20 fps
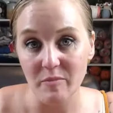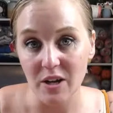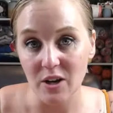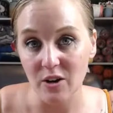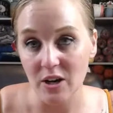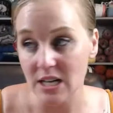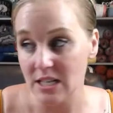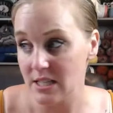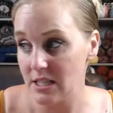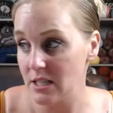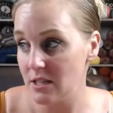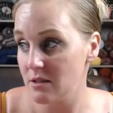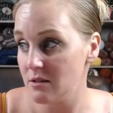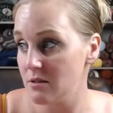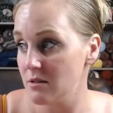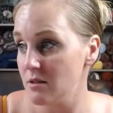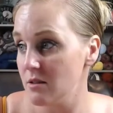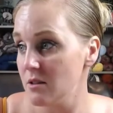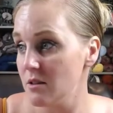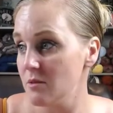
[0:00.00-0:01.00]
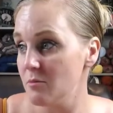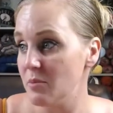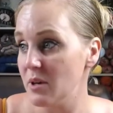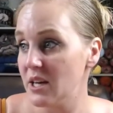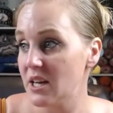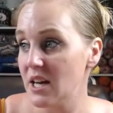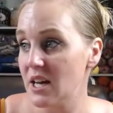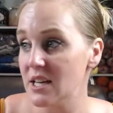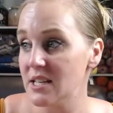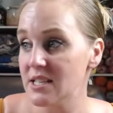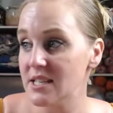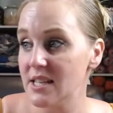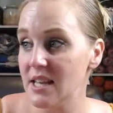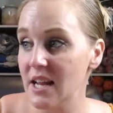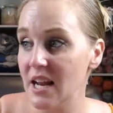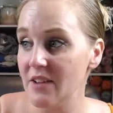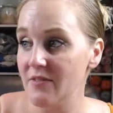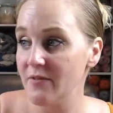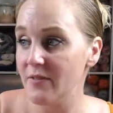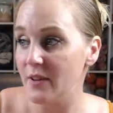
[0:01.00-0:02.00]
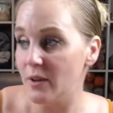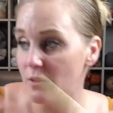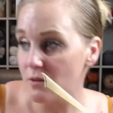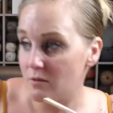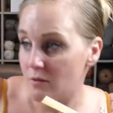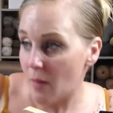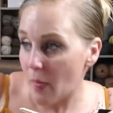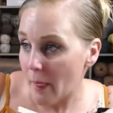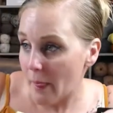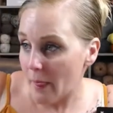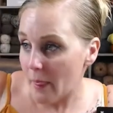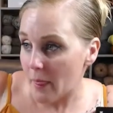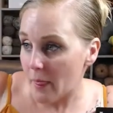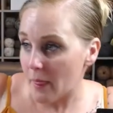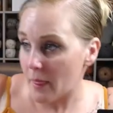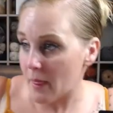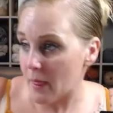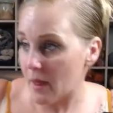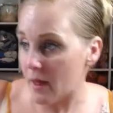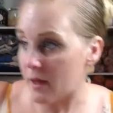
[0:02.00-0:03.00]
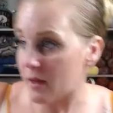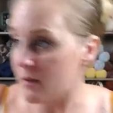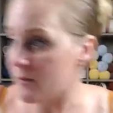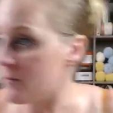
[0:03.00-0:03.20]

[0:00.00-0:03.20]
me crazy because then I feel like